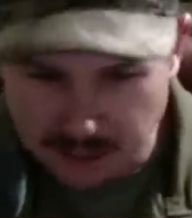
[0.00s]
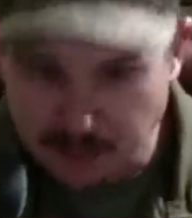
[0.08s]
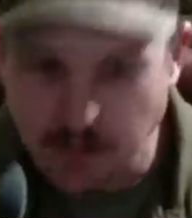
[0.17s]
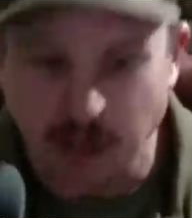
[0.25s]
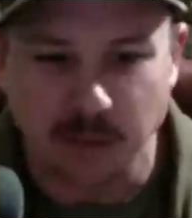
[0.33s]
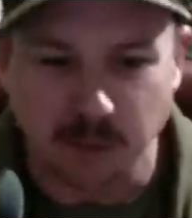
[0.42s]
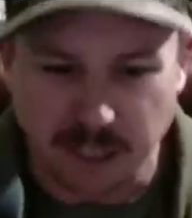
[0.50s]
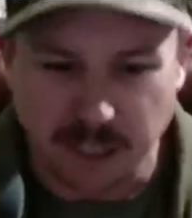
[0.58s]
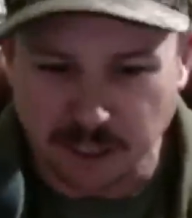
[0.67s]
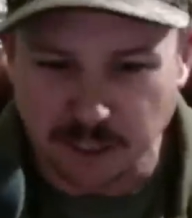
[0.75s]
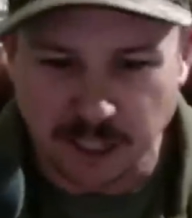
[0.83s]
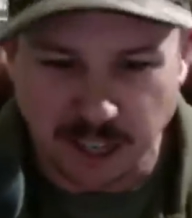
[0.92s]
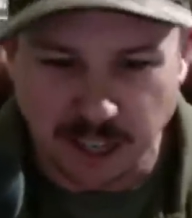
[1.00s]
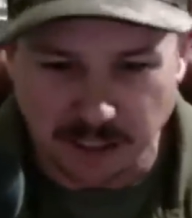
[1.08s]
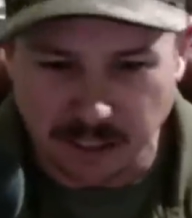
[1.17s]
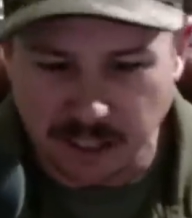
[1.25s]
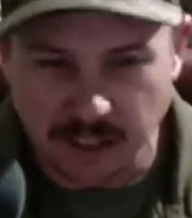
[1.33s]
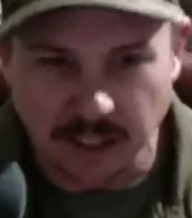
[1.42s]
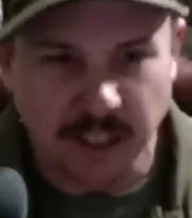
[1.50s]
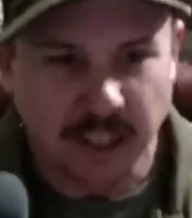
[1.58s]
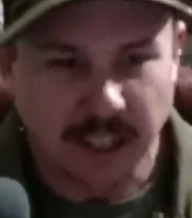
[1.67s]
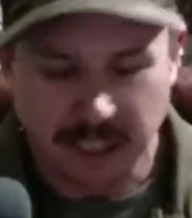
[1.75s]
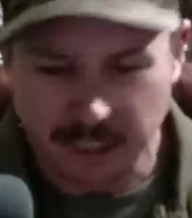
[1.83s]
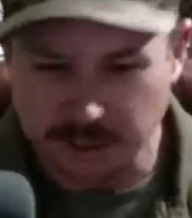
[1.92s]
amount of research out there
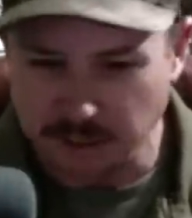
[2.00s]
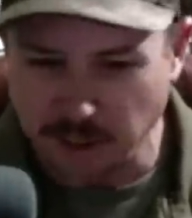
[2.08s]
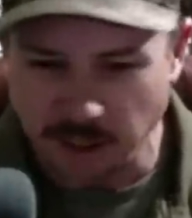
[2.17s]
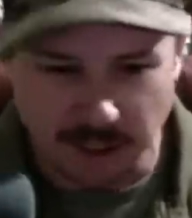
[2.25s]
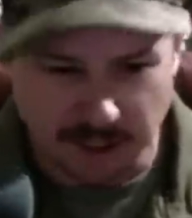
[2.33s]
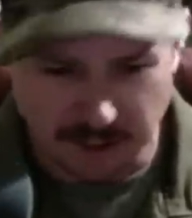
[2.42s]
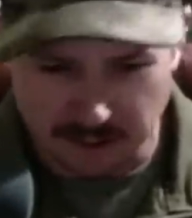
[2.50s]
as far as,